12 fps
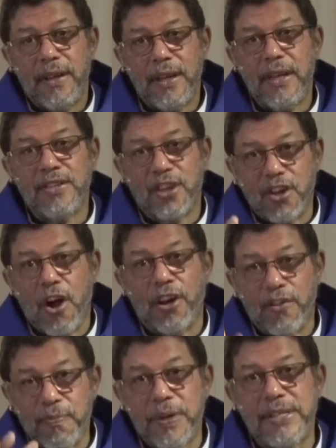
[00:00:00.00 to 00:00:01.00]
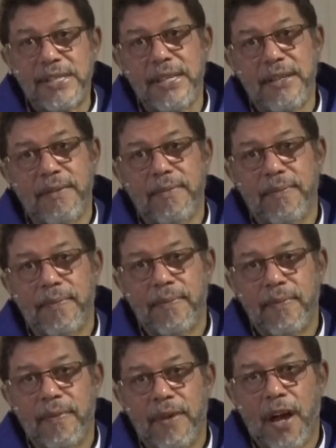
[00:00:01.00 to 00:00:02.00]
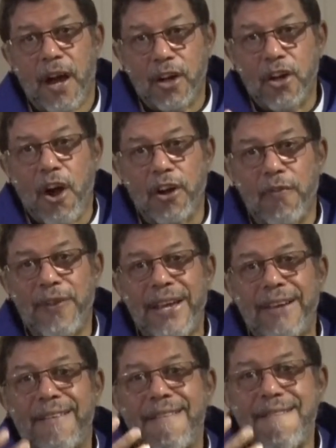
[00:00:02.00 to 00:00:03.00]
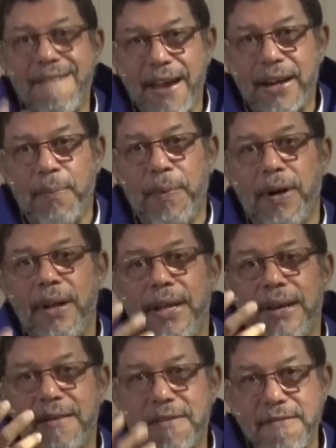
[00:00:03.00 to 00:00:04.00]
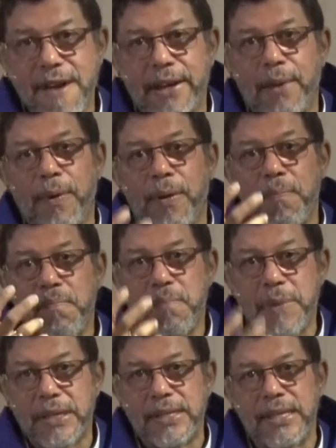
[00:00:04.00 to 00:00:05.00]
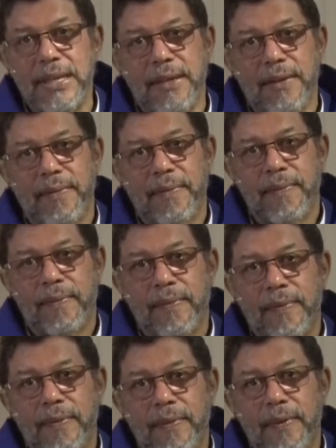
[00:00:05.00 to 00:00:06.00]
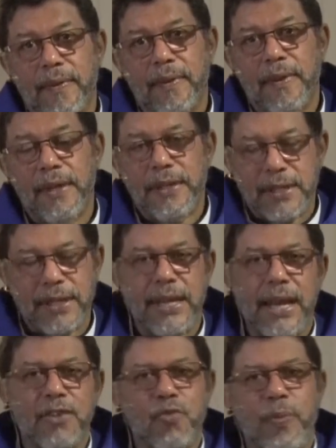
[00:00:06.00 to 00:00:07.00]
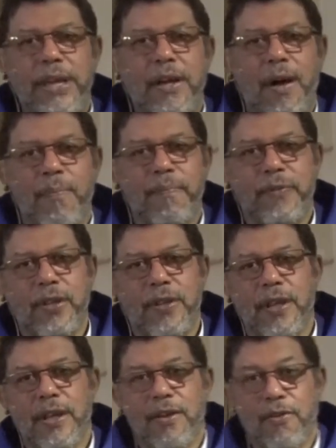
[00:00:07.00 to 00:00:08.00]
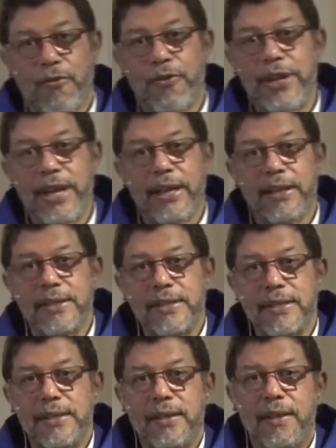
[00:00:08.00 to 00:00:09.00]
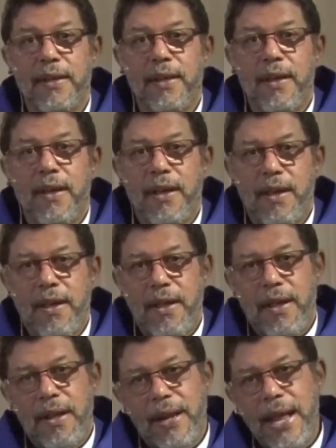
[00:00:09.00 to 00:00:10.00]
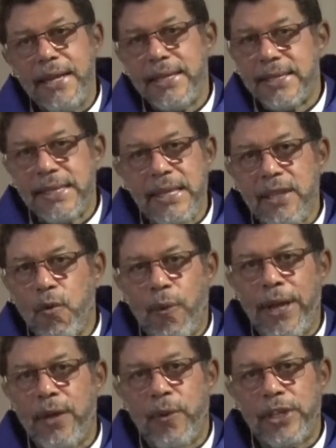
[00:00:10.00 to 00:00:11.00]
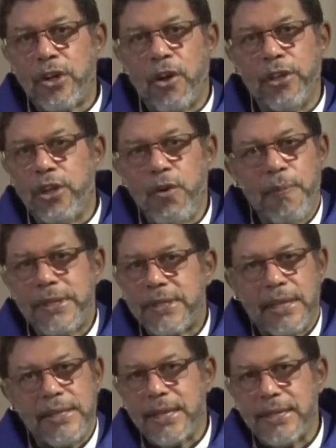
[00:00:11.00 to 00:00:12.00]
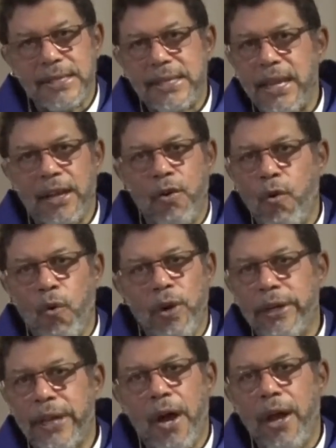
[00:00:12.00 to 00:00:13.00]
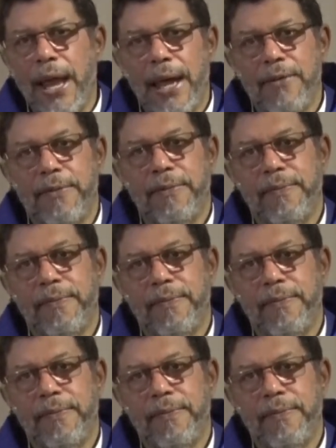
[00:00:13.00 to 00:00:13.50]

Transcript: is a God of mercy, a God of incredible, incredible mercy. Today, as we come to the readings, let us see the way in which concupiscence has taken hold in our life,